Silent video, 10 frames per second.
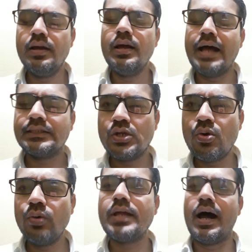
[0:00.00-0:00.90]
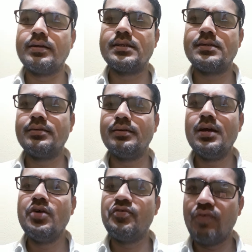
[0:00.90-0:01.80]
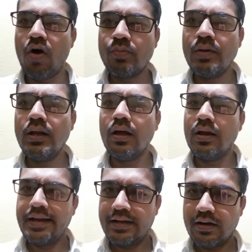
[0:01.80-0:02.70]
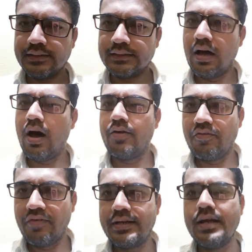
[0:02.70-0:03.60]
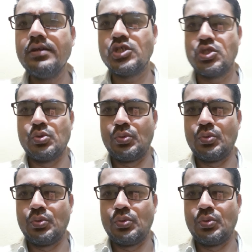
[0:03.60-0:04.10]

As you know that formal letters are written to